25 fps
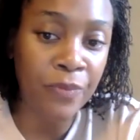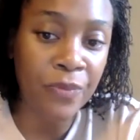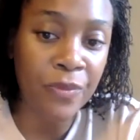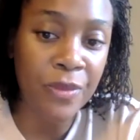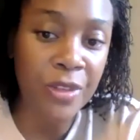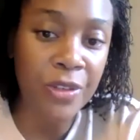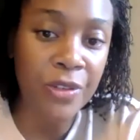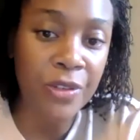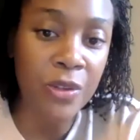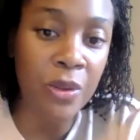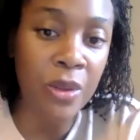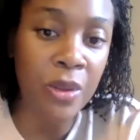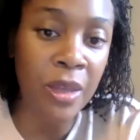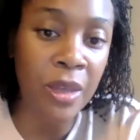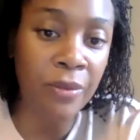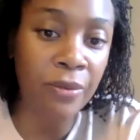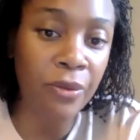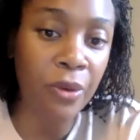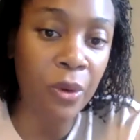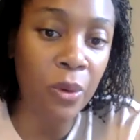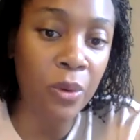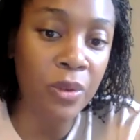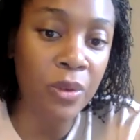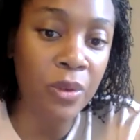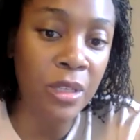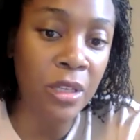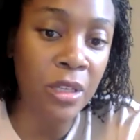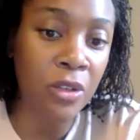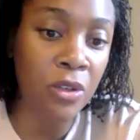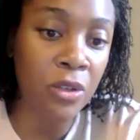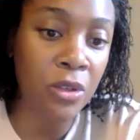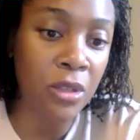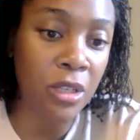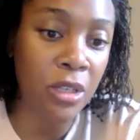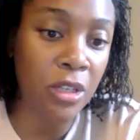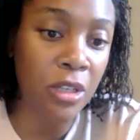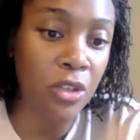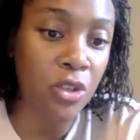So that folks
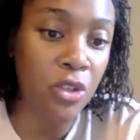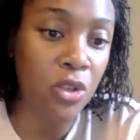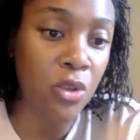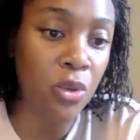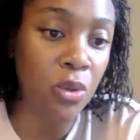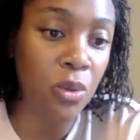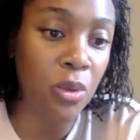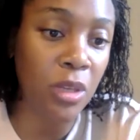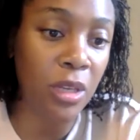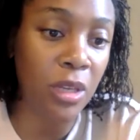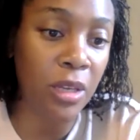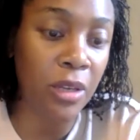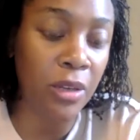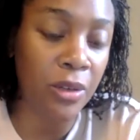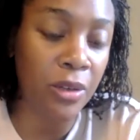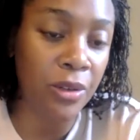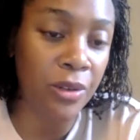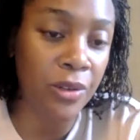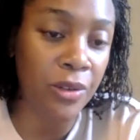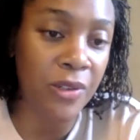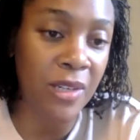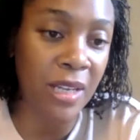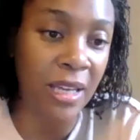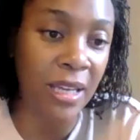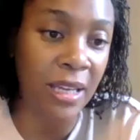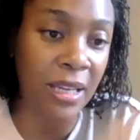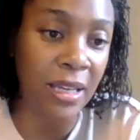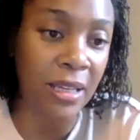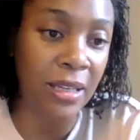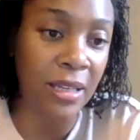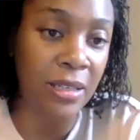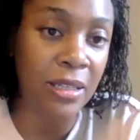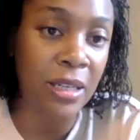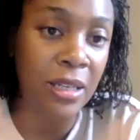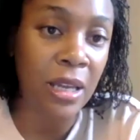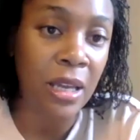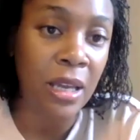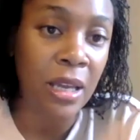can truly
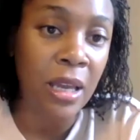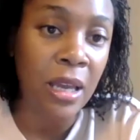understand